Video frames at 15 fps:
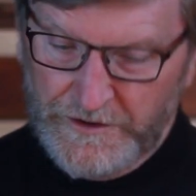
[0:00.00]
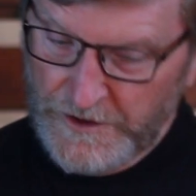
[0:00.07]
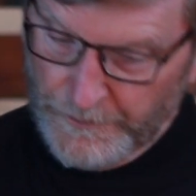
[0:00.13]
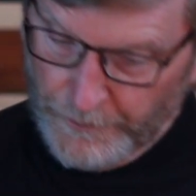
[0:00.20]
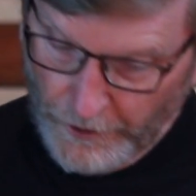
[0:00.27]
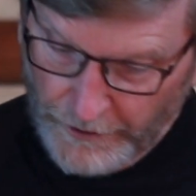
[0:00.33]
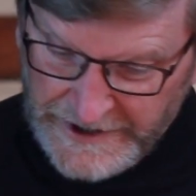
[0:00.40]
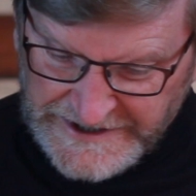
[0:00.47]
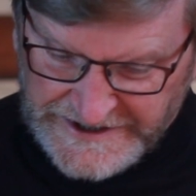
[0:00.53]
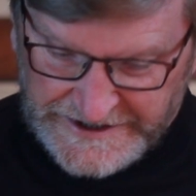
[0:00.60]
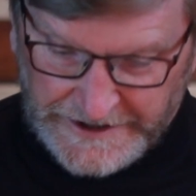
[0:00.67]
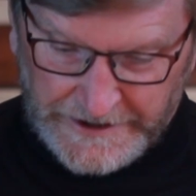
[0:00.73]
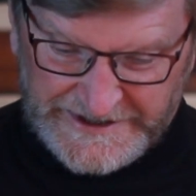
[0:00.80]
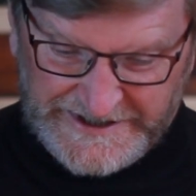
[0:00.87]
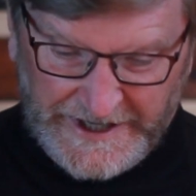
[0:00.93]
The
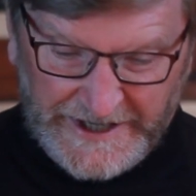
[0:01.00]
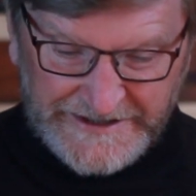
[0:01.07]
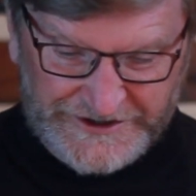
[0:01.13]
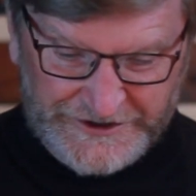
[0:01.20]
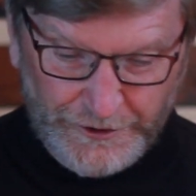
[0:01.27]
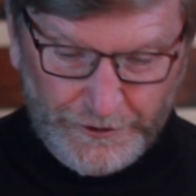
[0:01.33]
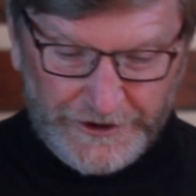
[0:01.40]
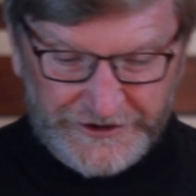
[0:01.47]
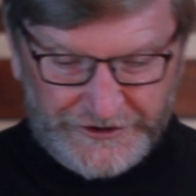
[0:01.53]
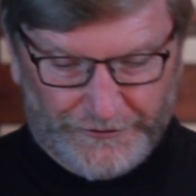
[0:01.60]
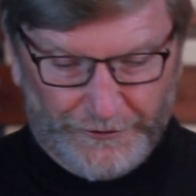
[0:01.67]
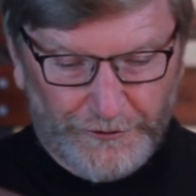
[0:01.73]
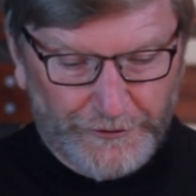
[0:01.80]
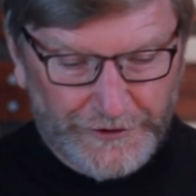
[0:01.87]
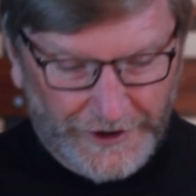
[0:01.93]
barista says to us
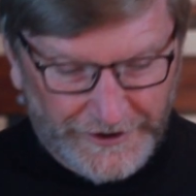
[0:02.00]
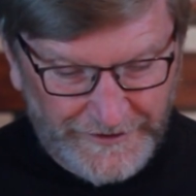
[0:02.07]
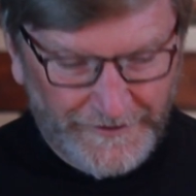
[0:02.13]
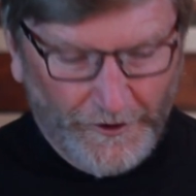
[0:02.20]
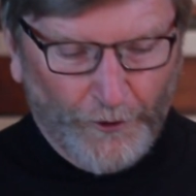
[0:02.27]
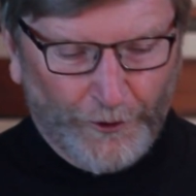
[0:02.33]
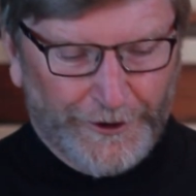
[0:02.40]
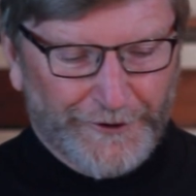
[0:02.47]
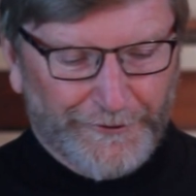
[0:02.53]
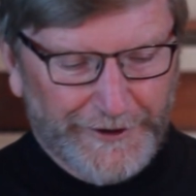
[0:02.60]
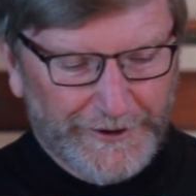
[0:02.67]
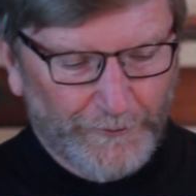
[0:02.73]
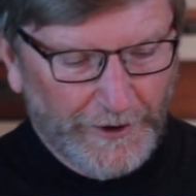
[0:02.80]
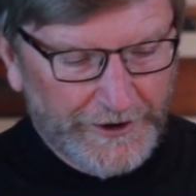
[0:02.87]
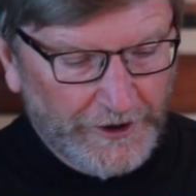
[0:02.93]
through the
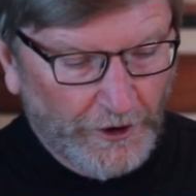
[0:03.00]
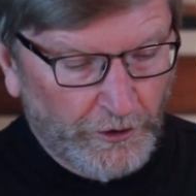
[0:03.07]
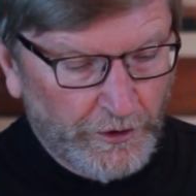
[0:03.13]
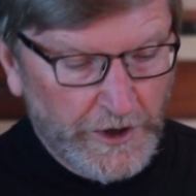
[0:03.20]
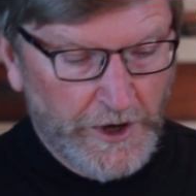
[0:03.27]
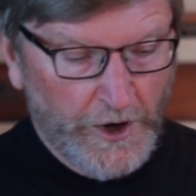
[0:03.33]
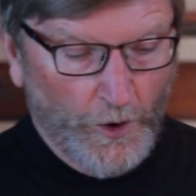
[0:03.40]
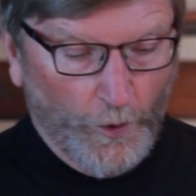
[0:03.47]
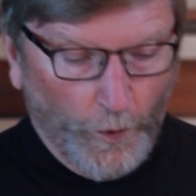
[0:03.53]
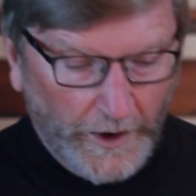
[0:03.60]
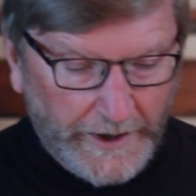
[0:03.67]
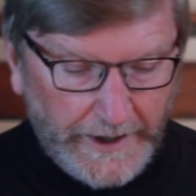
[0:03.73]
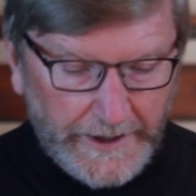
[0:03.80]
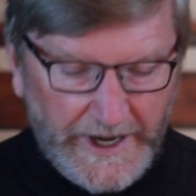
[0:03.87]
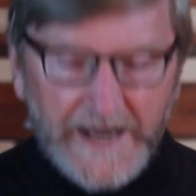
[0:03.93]
ordering window,
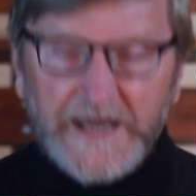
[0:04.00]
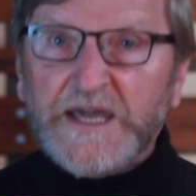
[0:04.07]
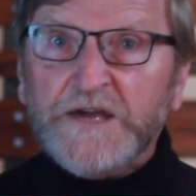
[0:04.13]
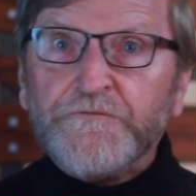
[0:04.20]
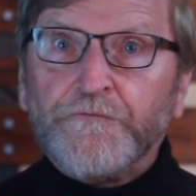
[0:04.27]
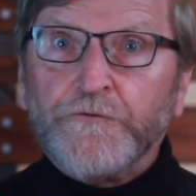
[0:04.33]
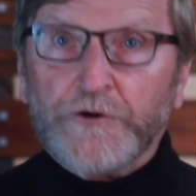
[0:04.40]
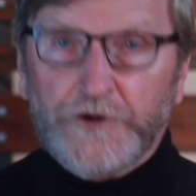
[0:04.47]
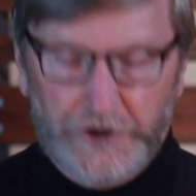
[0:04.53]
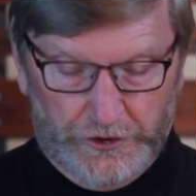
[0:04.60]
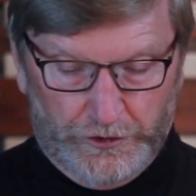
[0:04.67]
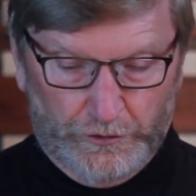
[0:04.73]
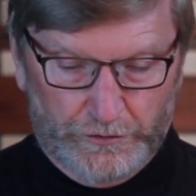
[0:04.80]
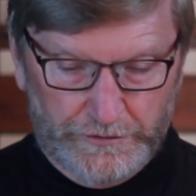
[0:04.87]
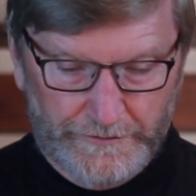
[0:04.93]
what can I get for
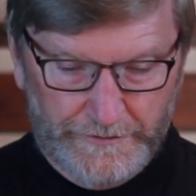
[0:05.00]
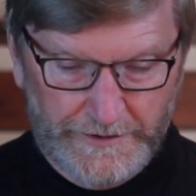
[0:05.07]
you?